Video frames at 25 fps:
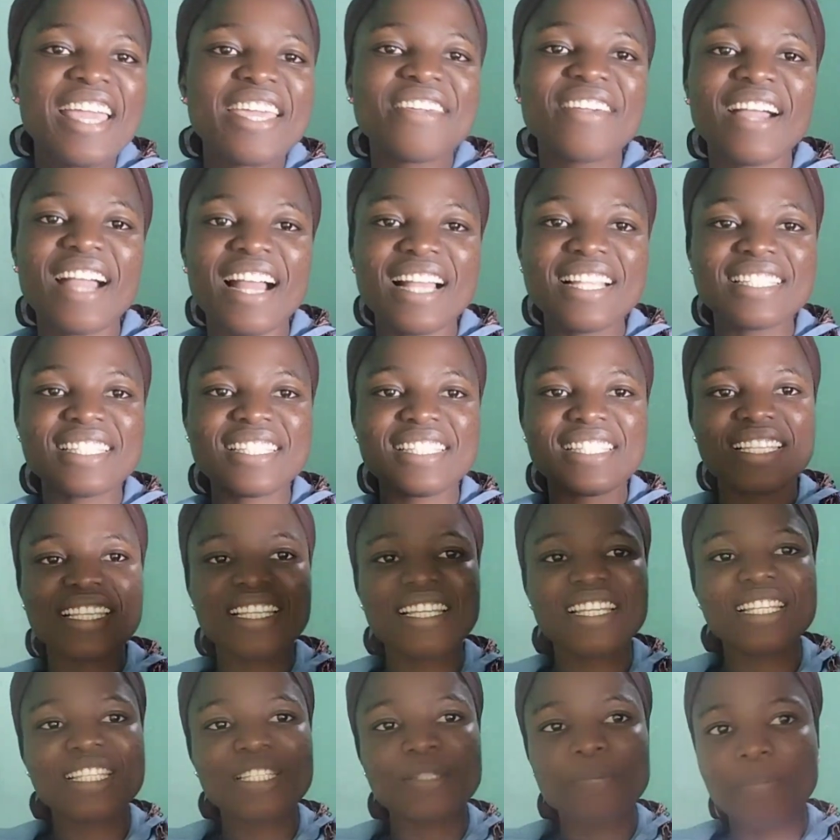you can
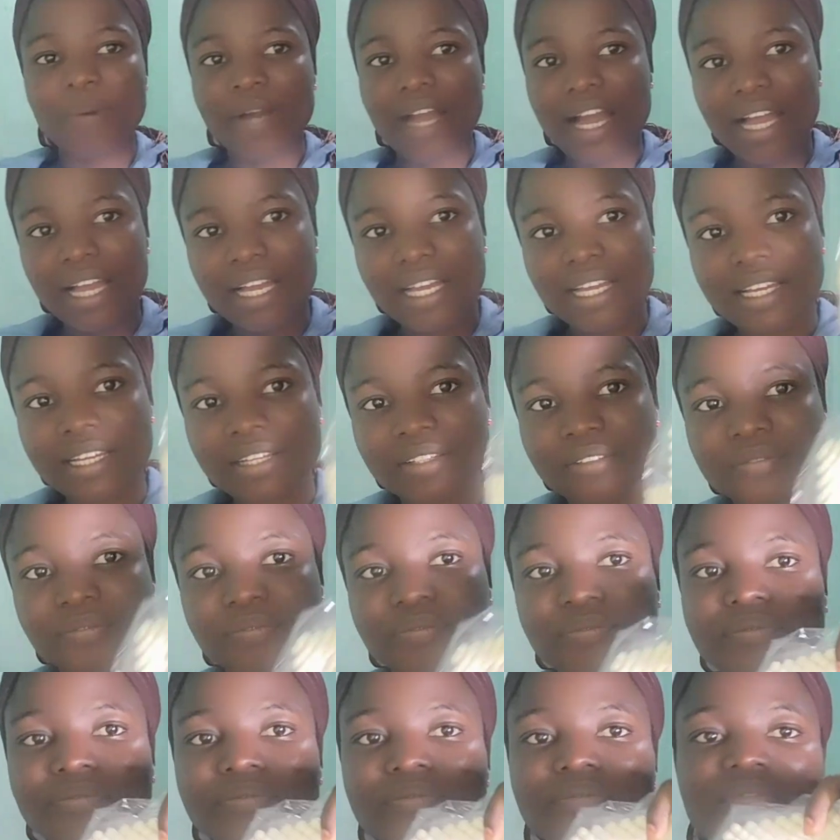see this bag.
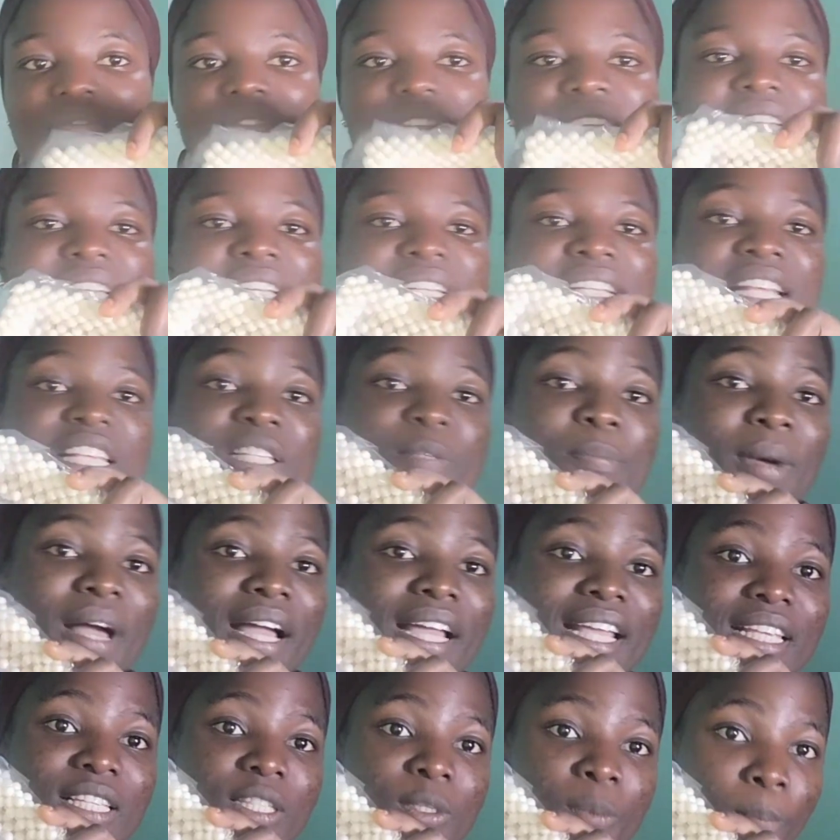This
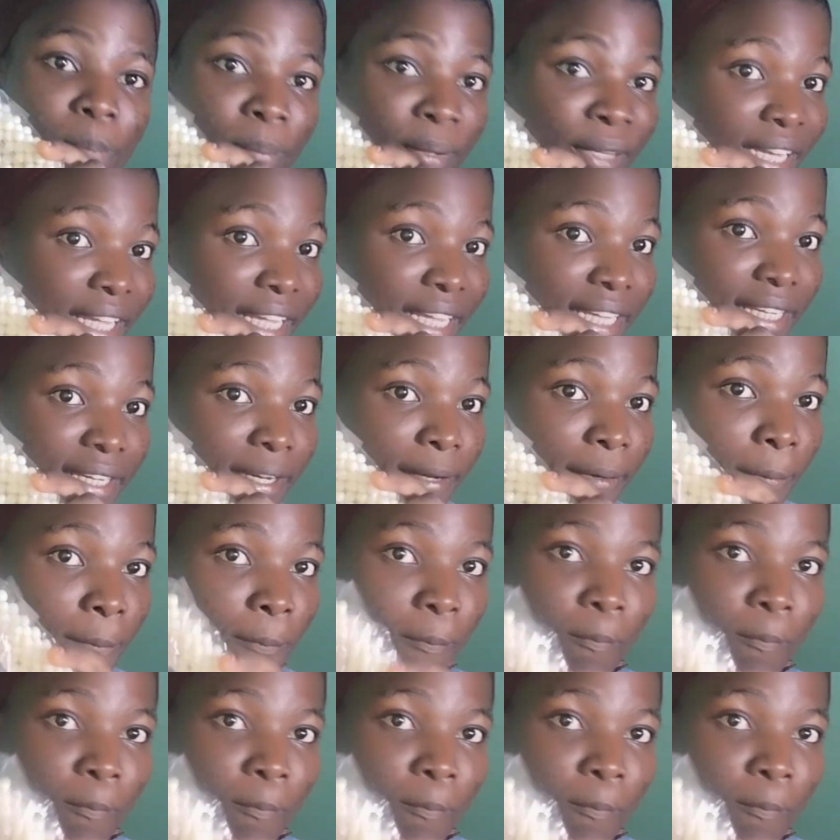bag is plain.